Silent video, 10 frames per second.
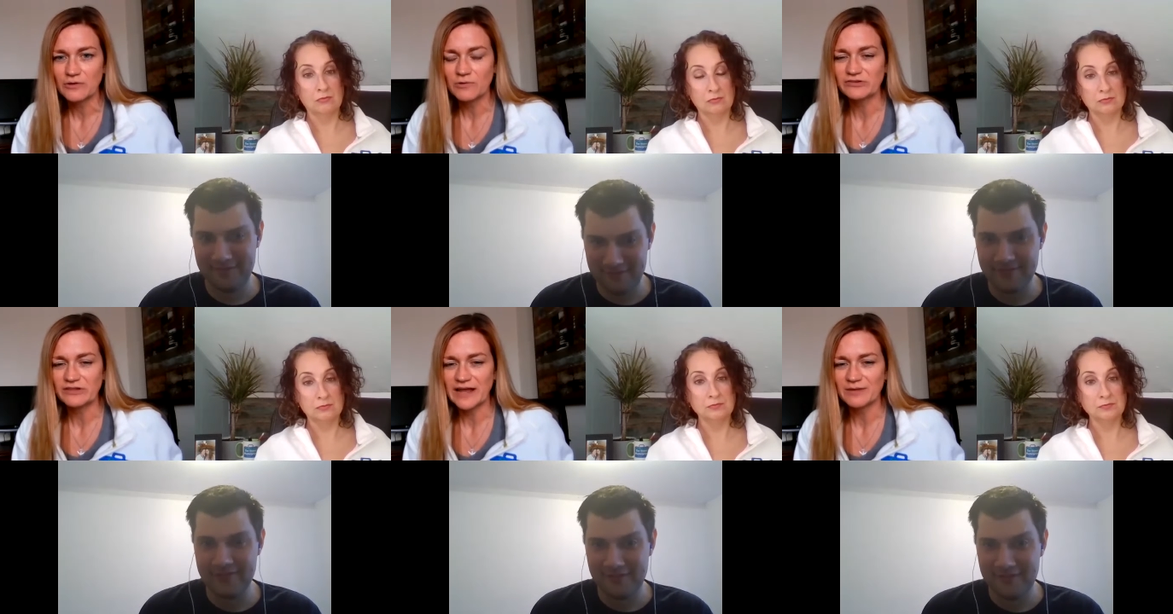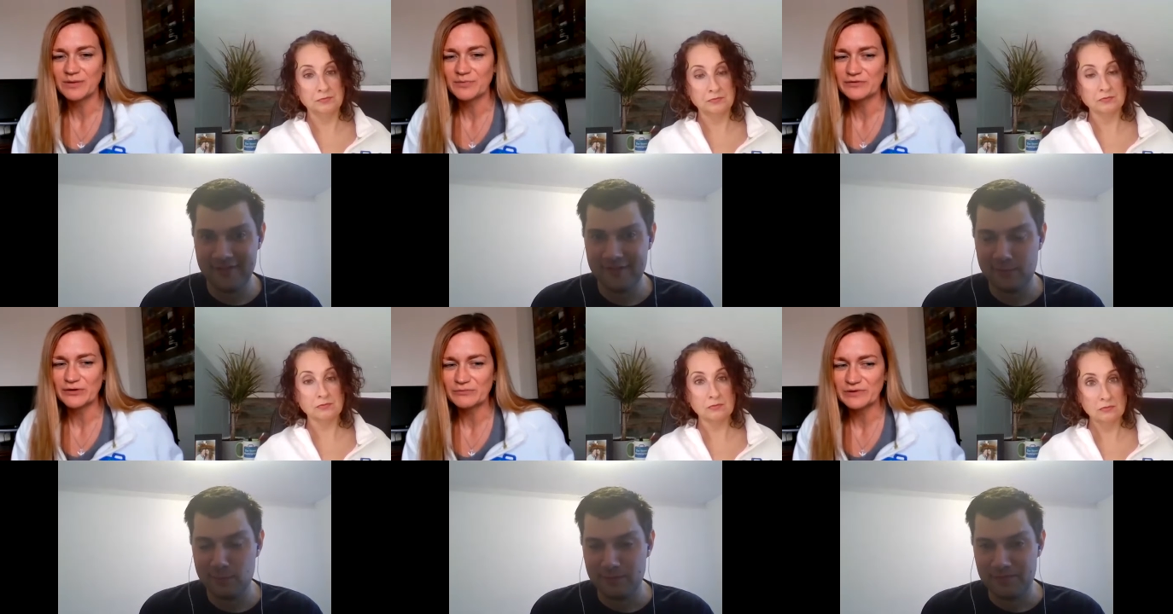Speaker 1: which a lot of people
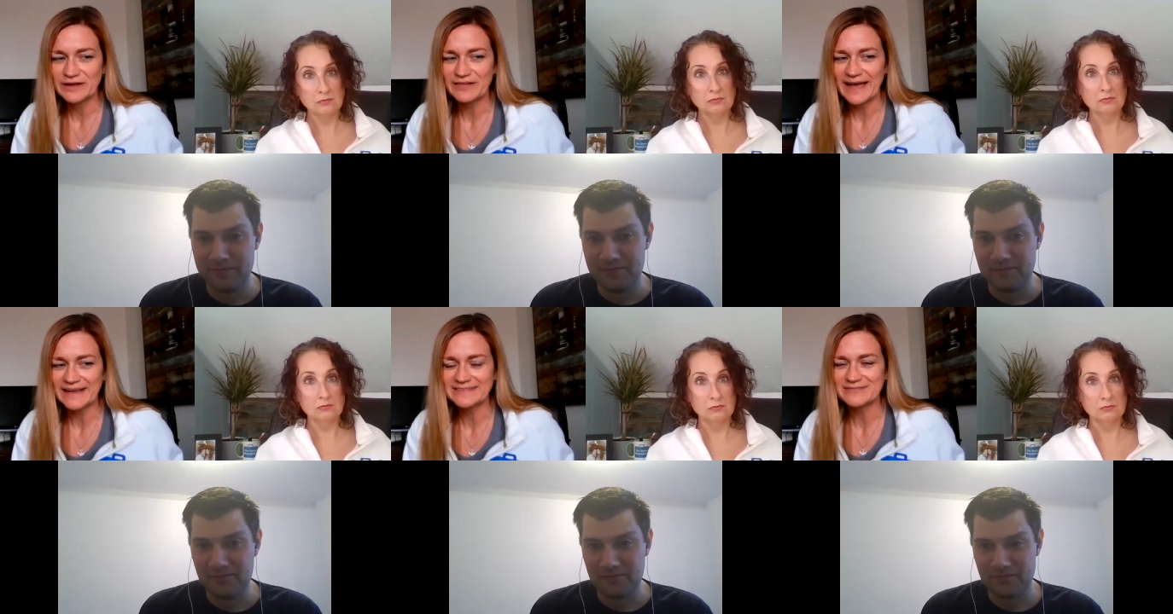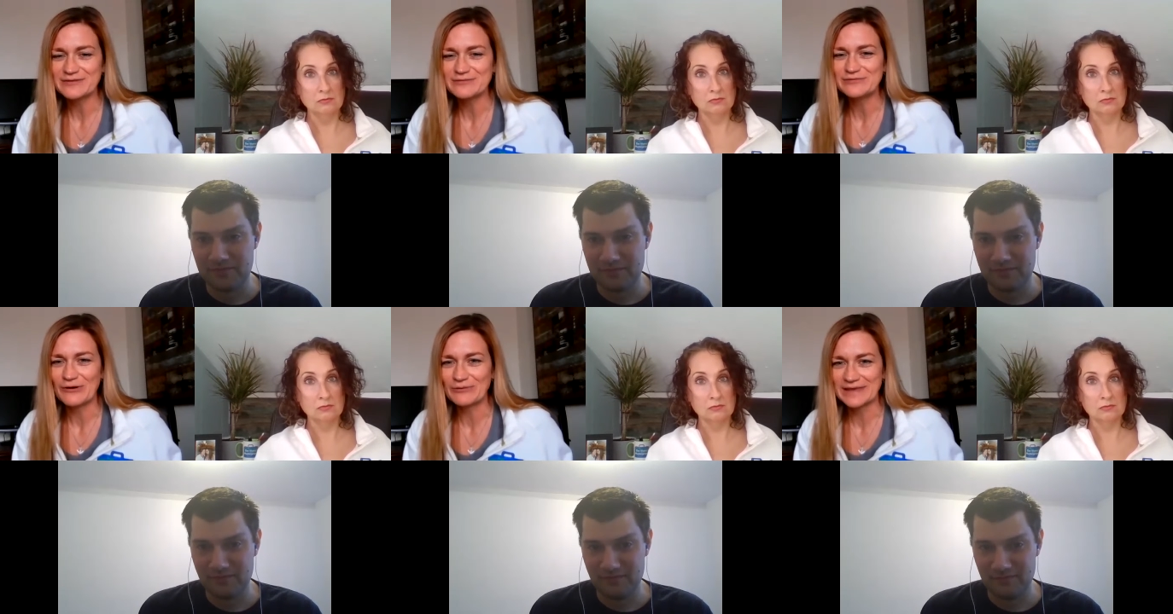don't realize if you
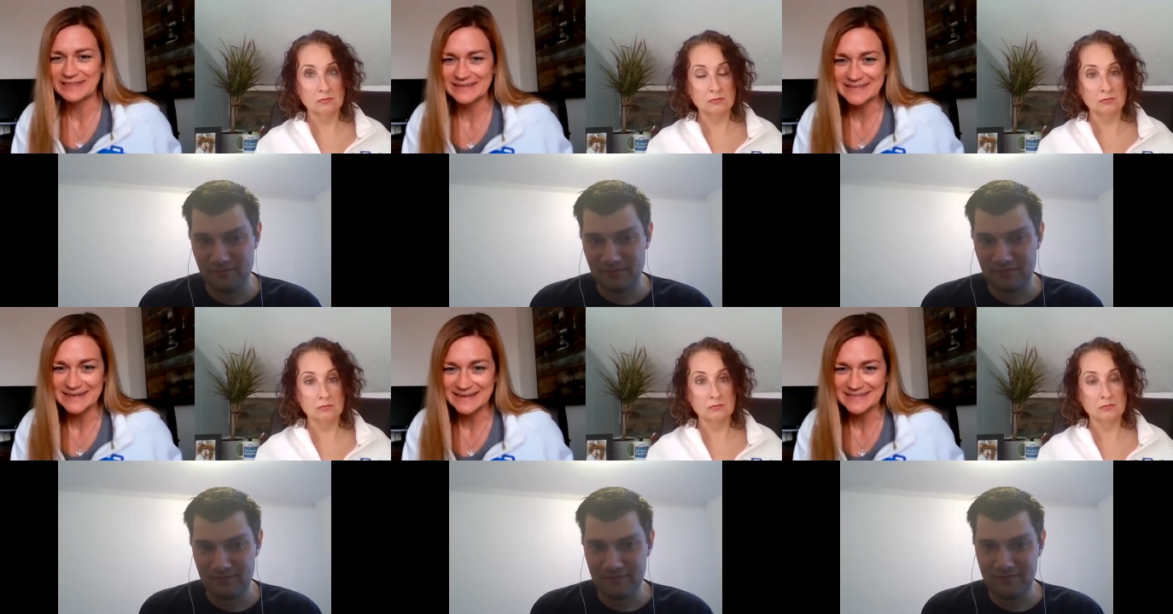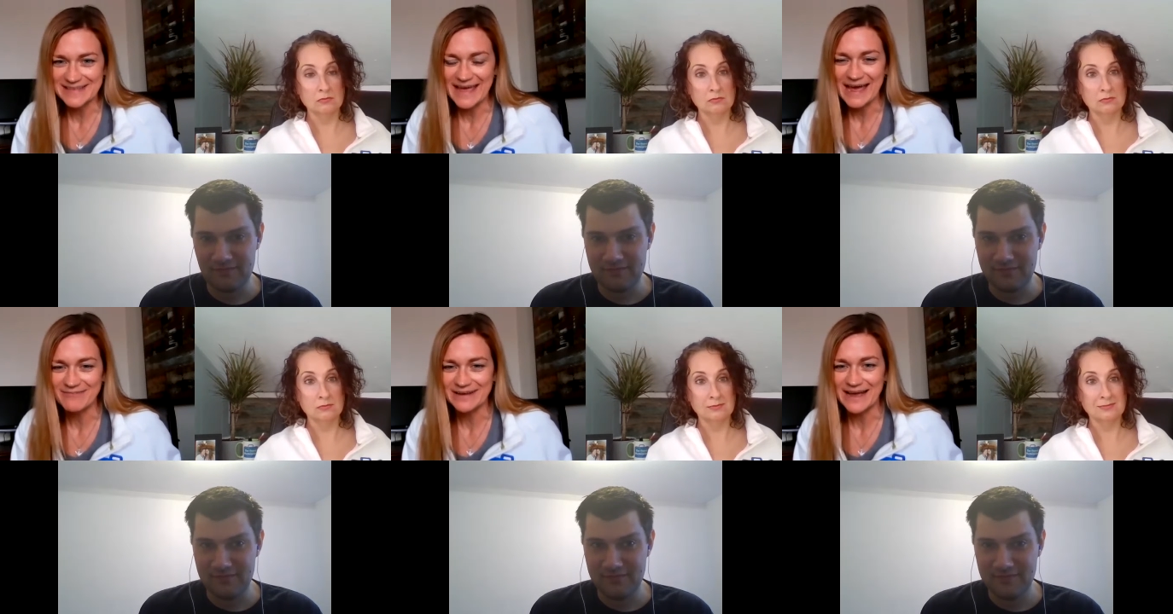don't get the tickets that
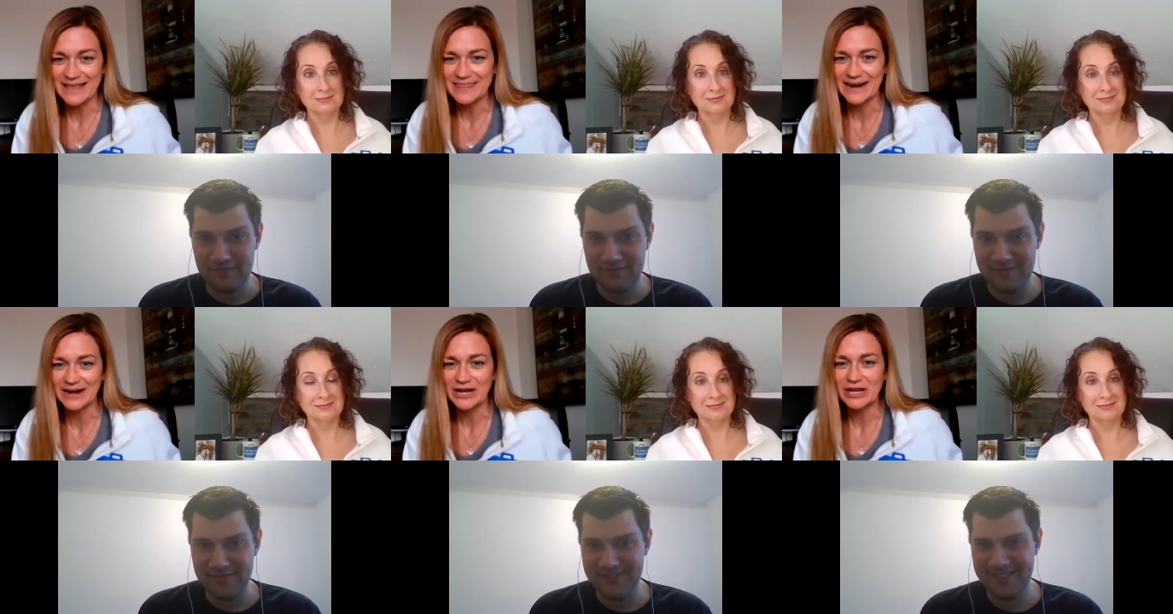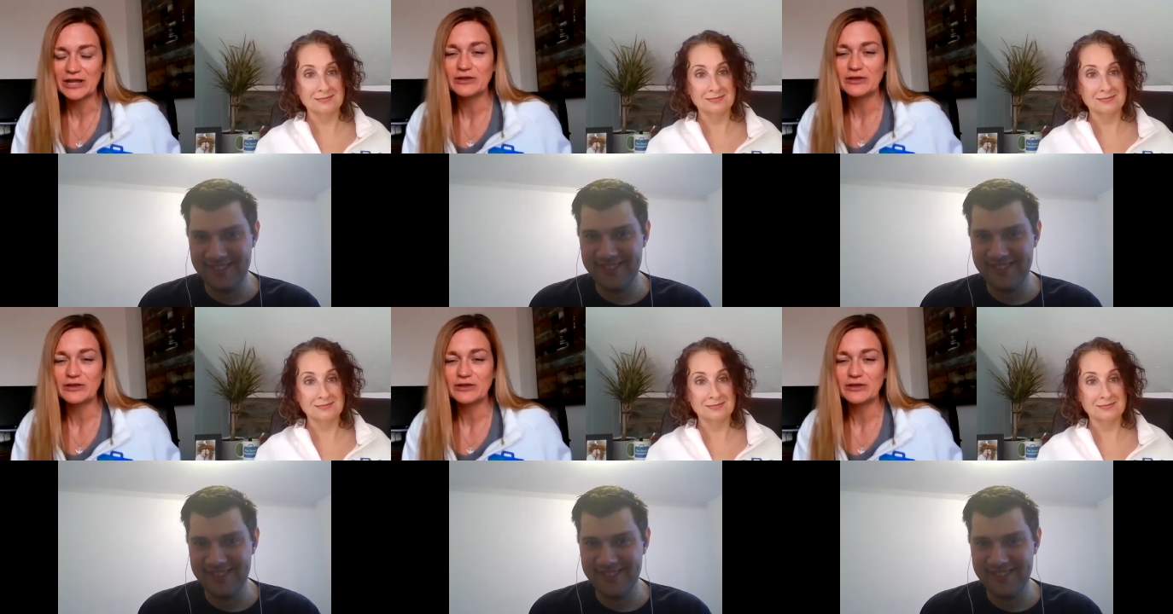have it on there,